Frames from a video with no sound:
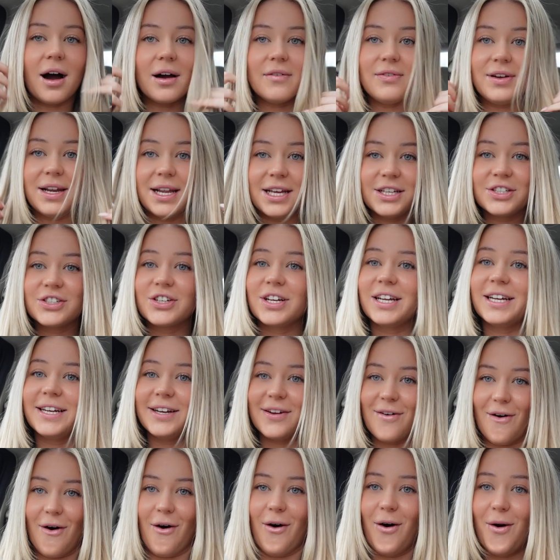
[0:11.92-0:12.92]
I've literally
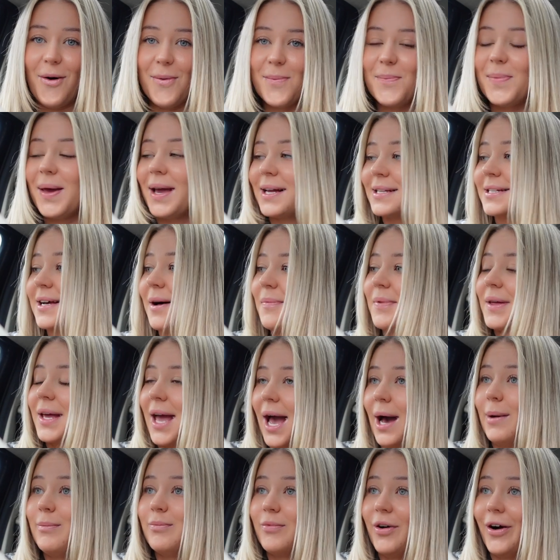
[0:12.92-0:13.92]
not picked up the
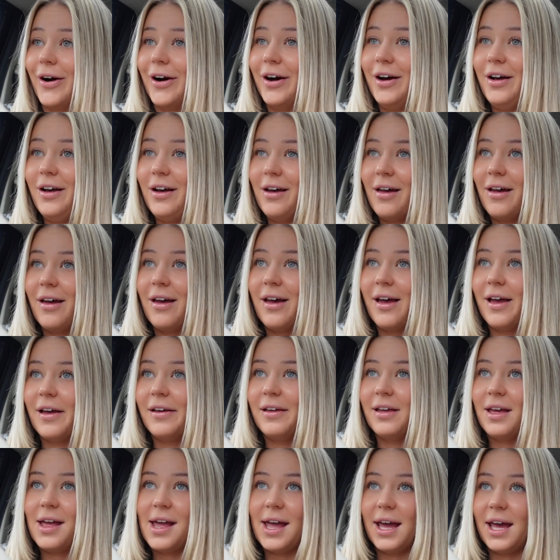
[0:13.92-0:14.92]
camera
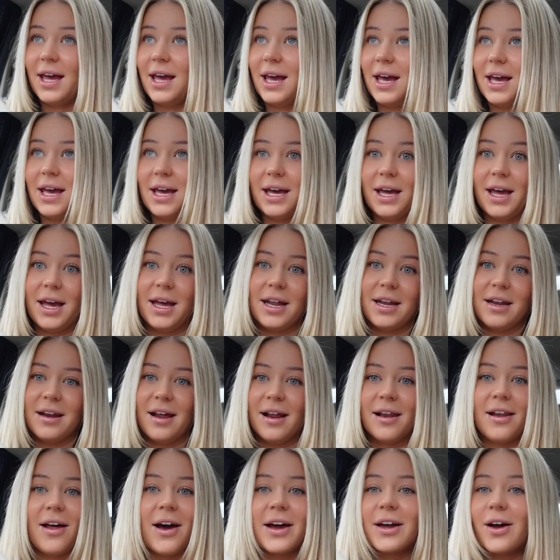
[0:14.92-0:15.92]

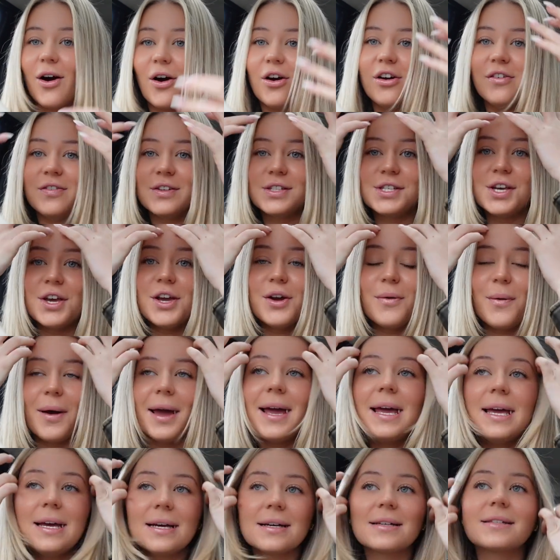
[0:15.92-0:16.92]
in like over 2
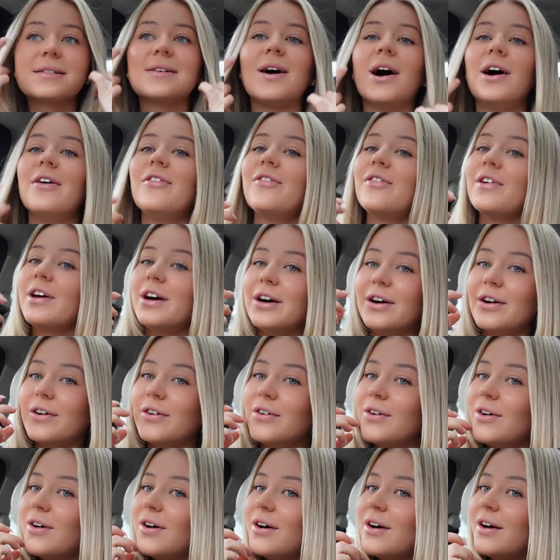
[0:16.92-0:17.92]
weeks, so I
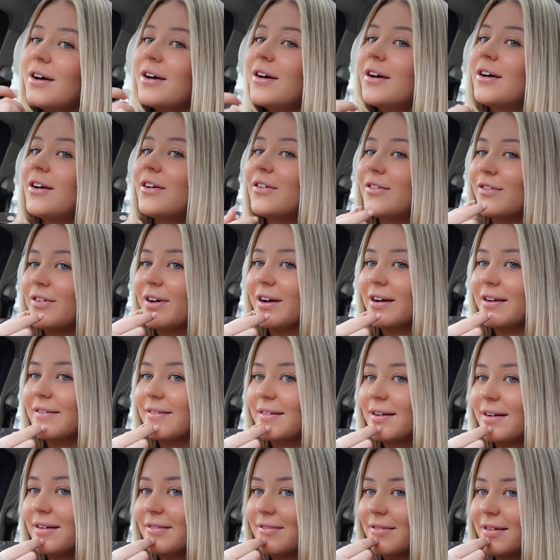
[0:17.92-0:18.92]
feel very,
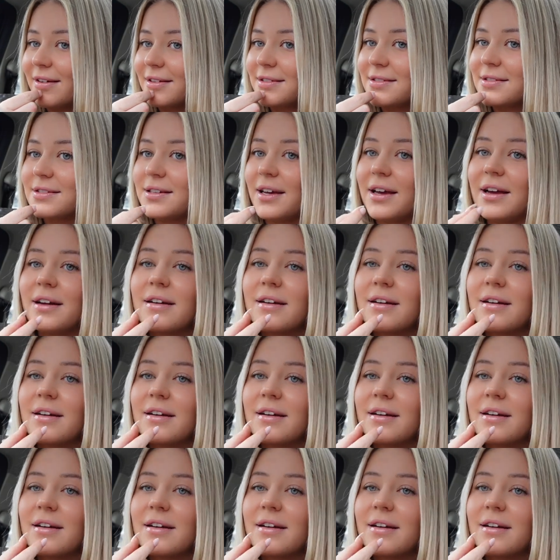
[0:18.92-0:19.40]
very rusty.